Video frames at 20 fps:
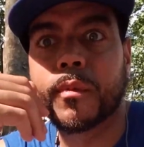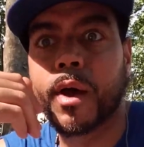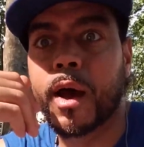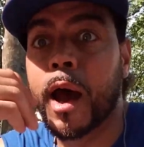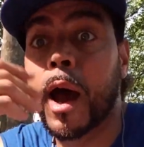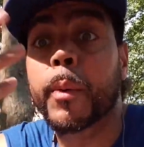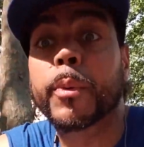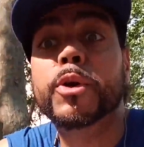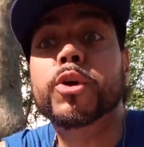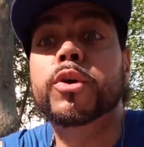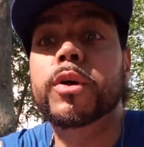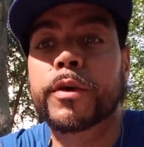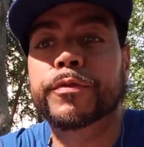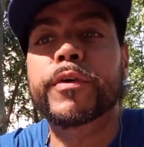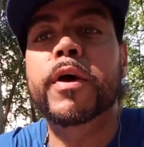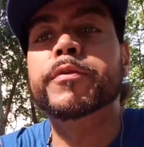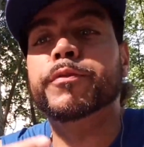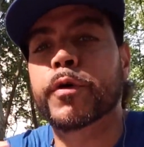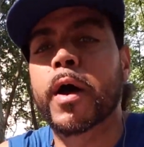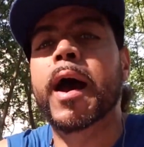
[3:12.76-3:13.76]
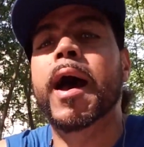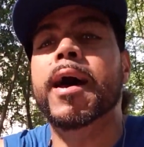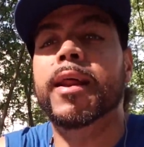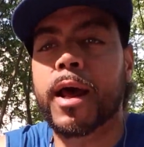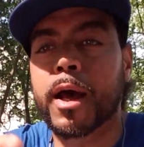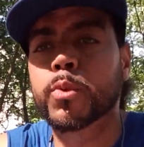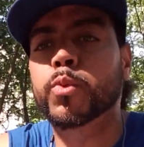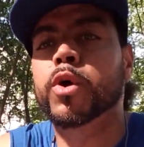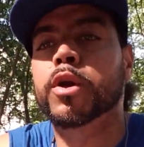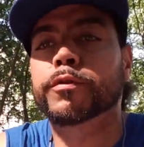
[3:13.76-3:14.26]
I would, if
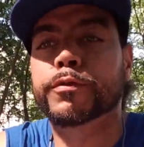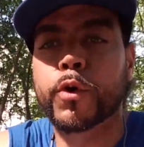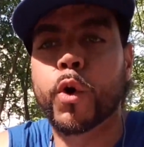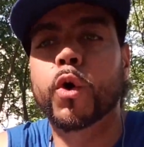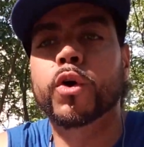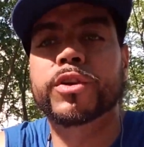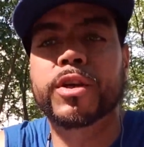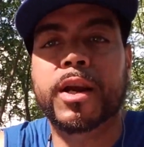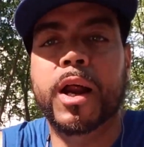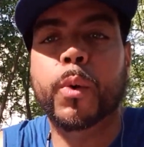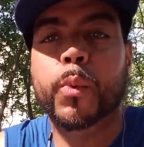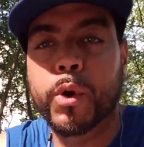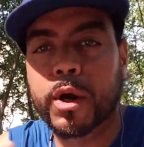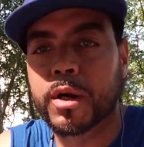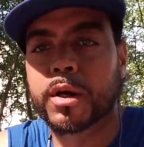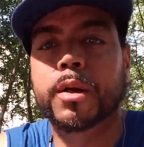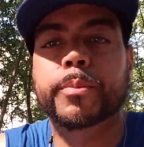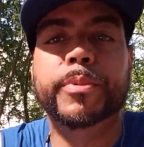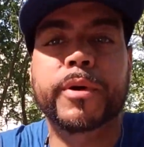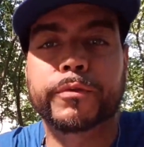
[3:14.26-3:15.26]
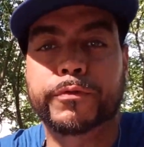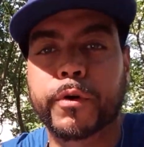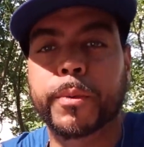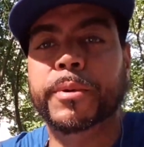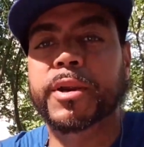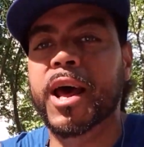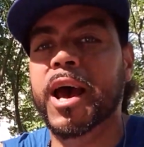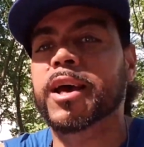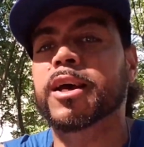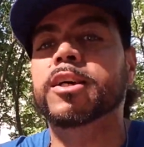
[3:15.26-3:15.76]
I would have called in, I wouldn't have been from
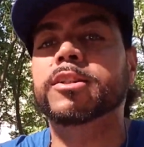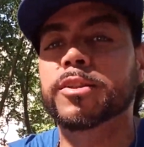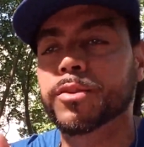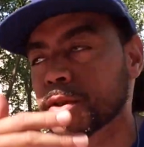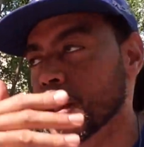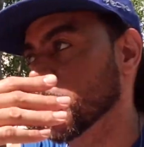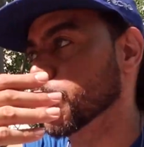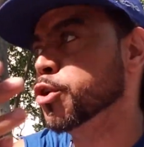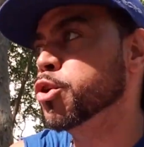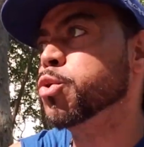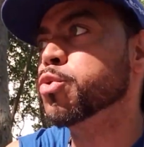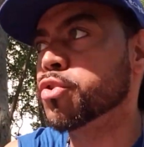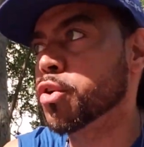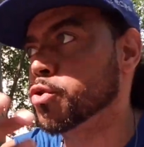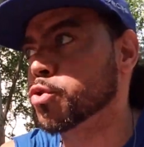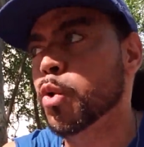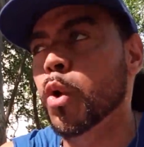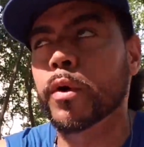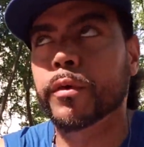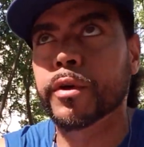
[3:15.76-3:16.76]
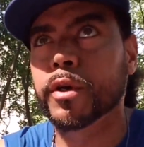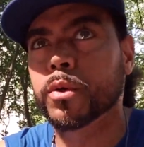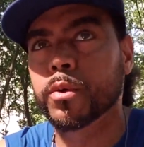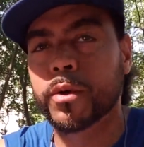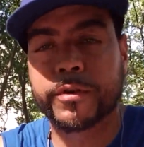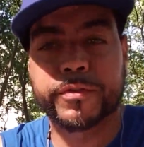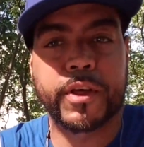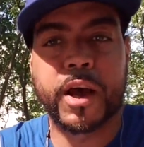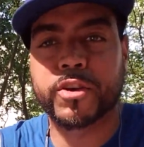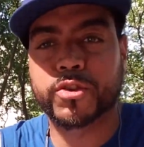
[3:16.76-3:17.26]
an accusatorial,
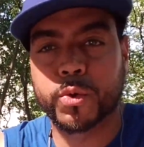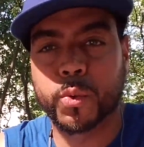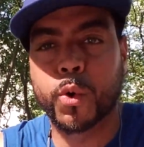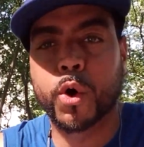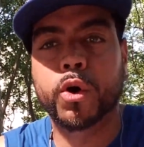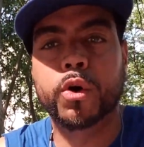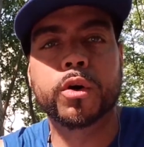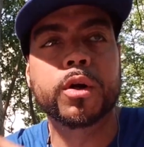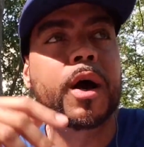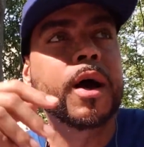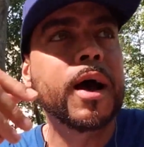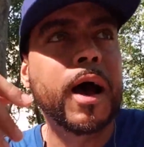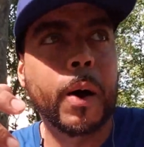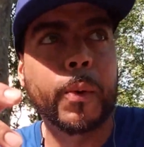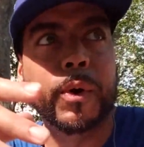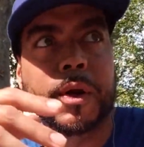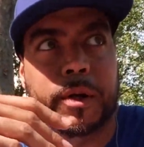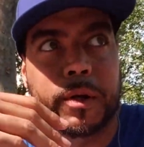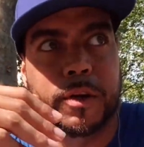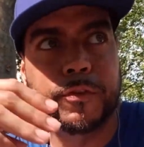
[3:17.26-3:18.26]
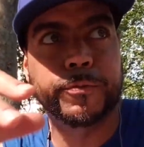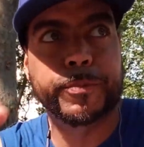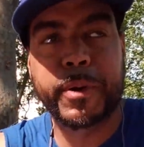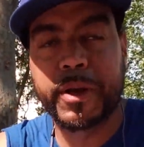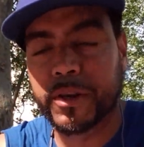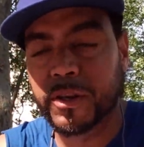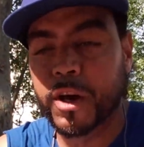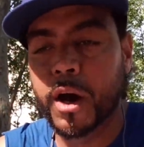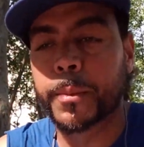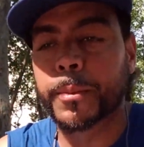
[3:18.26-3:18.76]
if that's a word. I wouldn't have
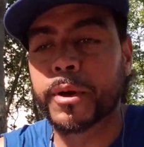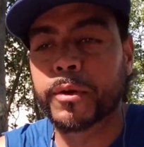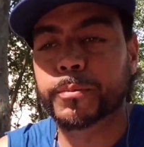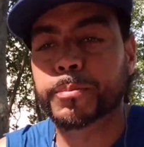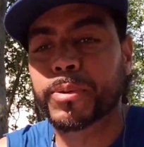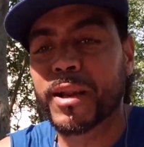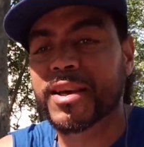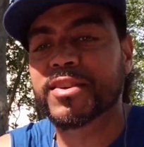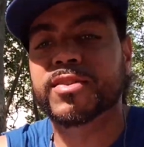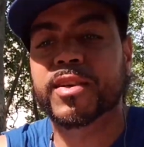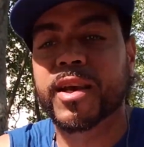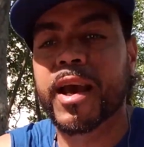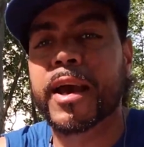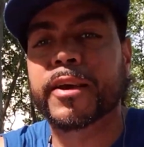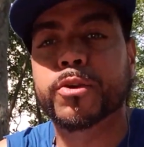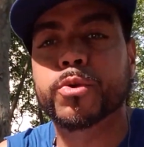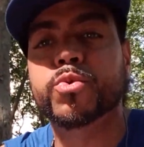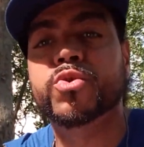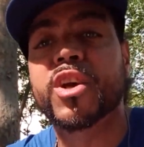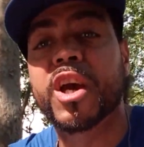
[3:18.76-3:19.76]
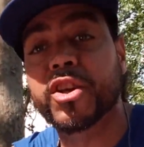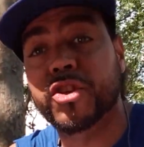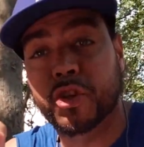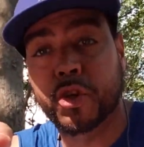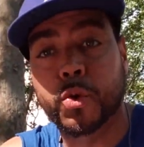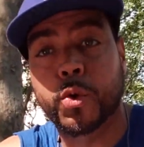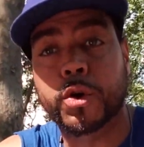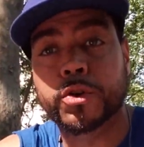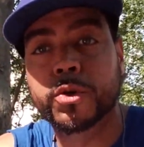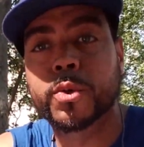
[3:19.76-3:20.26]
been placing accusation
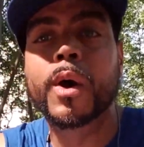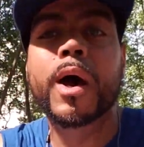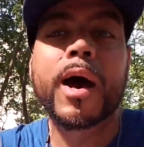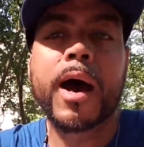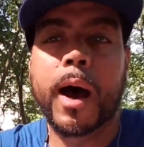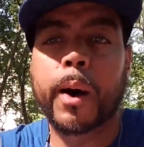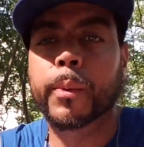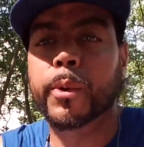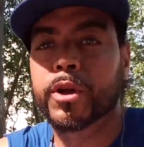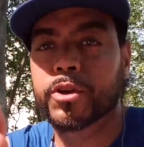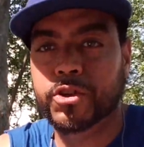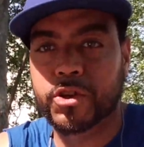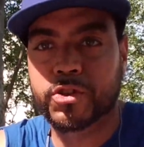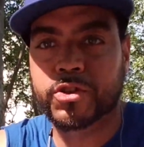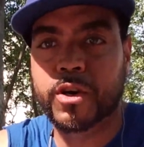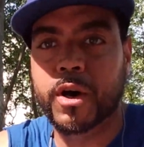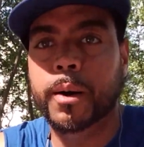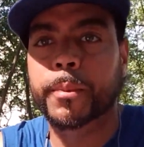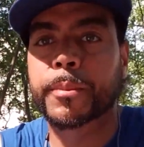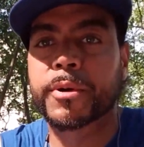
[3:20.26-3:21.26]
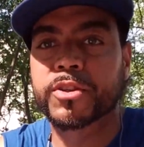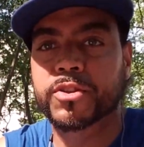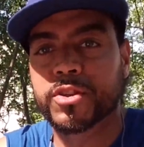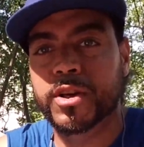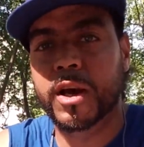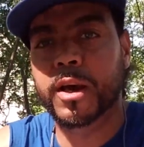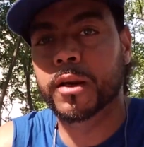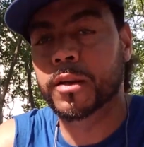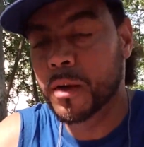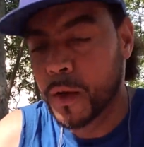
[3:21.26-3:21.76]
on you. I would have just come and
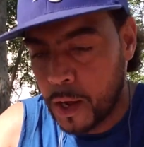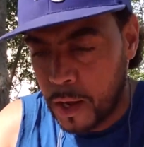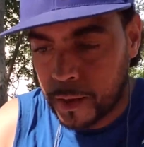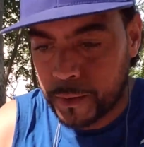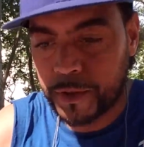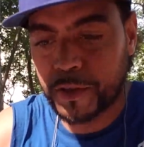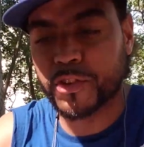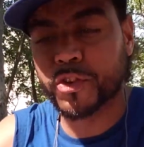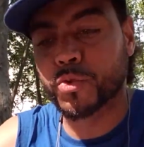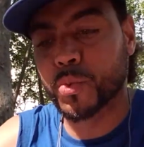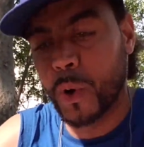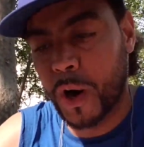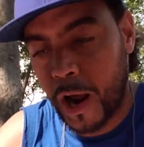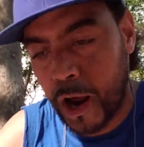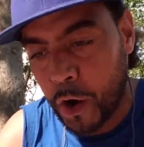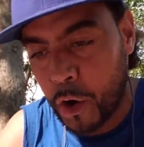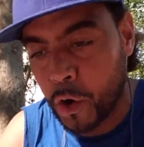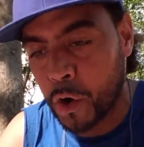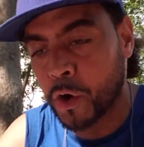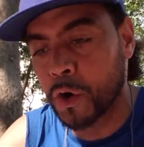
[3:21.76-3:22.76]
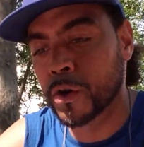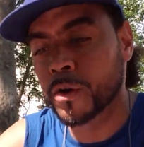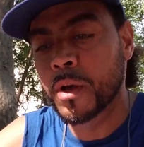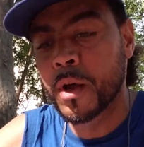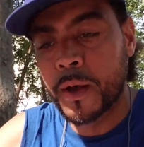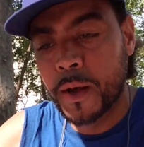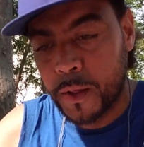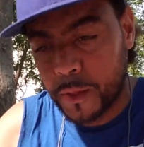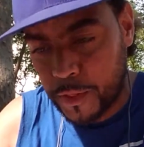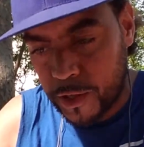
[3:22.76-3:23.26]
said, this is what I heard,
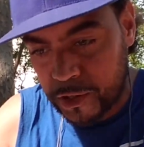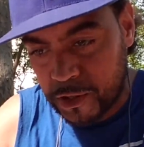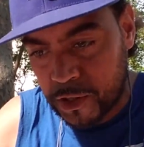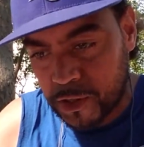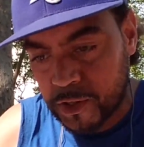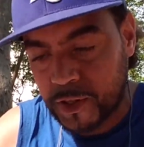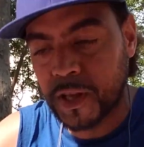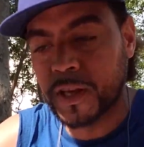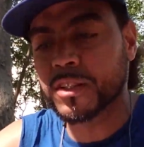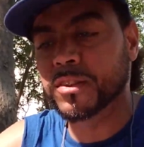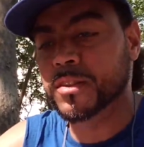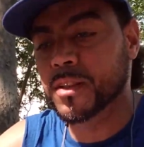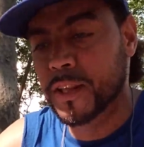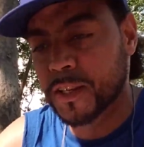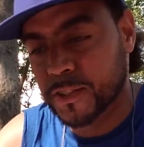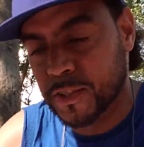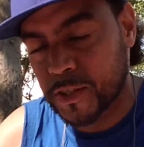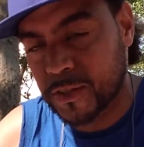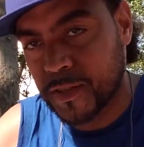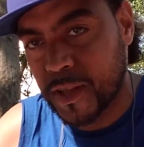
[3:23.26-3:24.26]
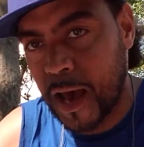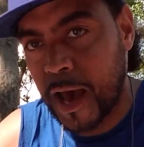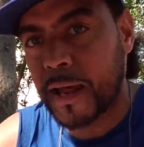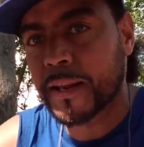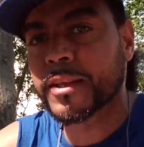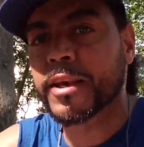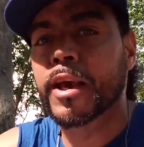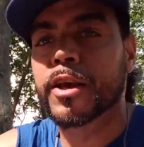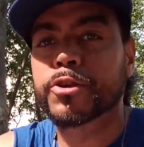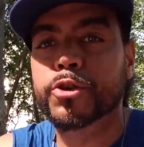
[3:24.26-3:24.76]
this is that,
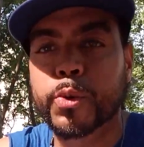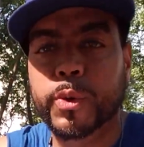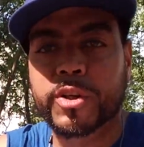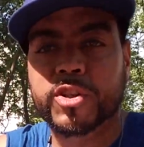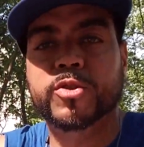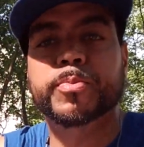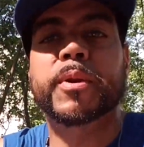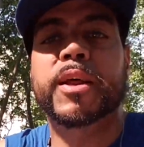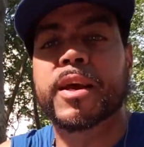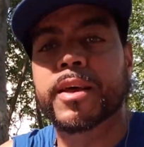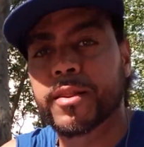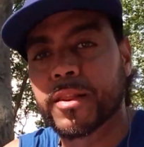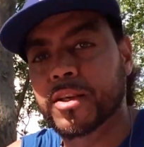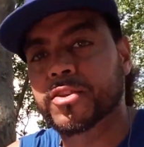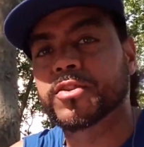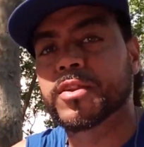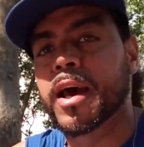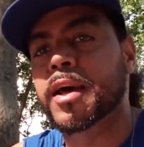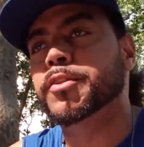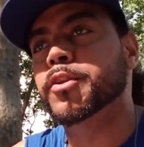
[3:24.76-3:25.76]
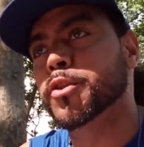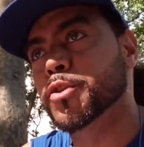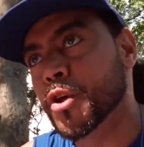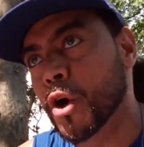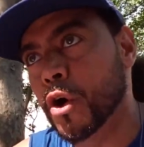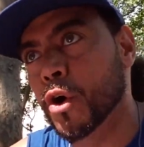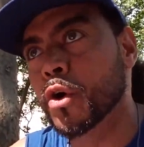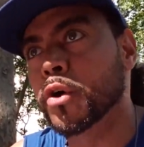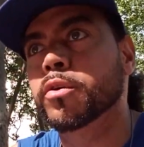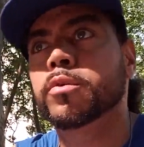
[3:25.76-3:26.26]
can you explain this, that, the
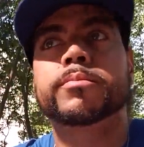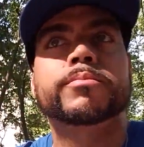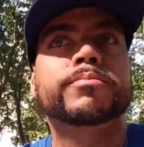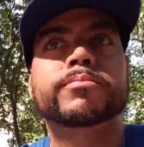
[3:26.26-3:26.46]
third?